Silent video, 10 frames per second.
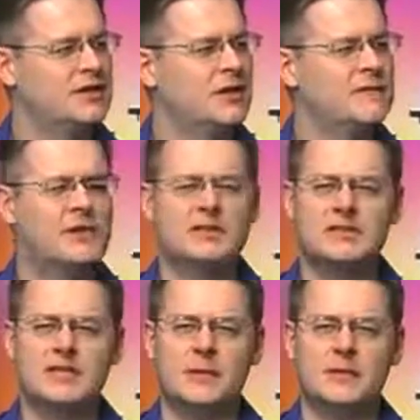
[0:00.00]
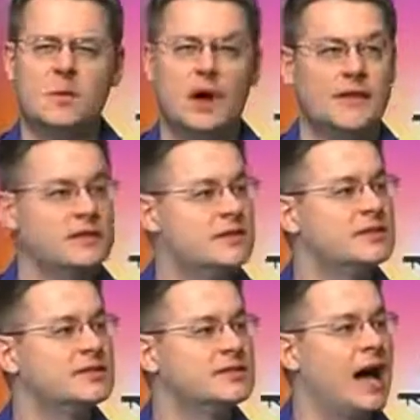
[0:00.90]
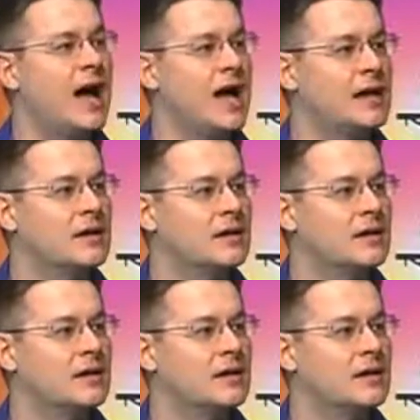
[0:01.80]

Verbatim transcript: And so the first deception, what? That Jesus died.